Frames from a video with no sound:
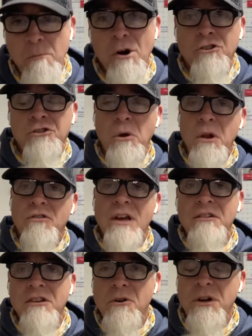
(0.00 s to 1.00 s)
students
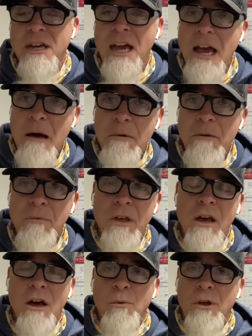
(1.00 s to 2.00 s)
got to go to camp.
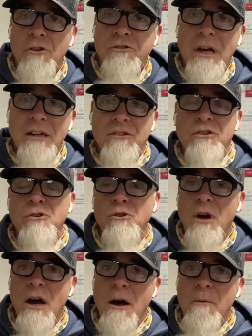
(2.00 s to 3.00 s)
We also got
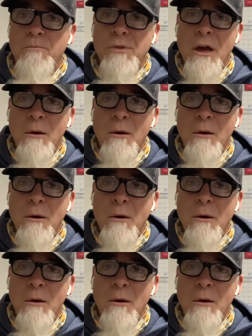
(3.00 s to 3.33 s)
to